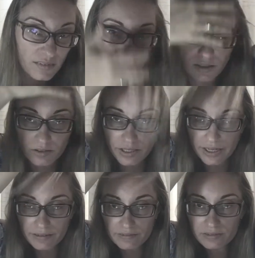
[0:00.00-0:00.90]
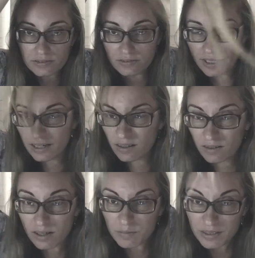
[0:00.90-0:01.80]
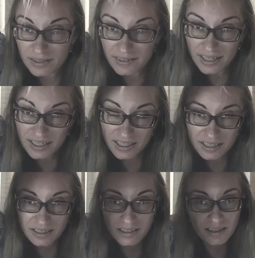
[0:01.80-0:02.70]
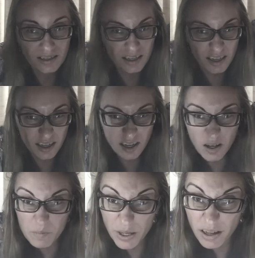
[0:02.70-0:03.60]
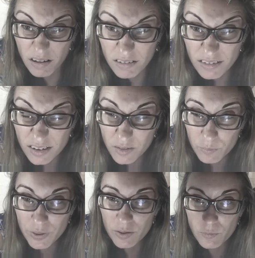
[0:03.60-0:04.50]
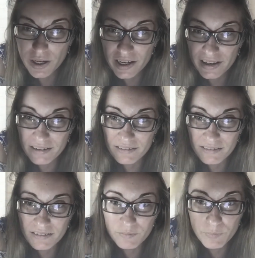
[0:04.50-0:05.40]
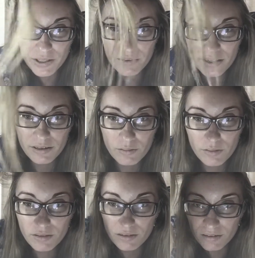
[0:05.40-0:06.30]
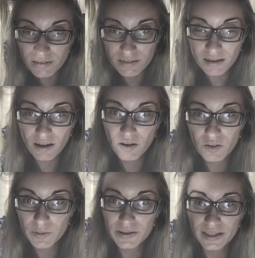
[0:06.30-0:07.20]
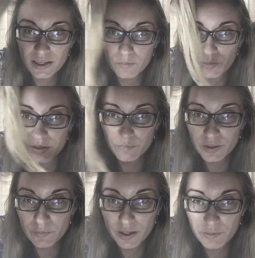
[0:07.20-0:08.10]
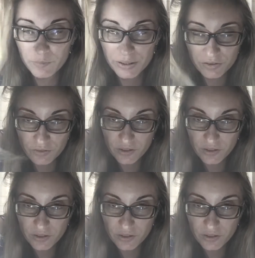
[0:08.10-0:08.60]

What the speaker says: Okay, so now I'm going to take it about midway, my length, not all the way to the end, but midway with my two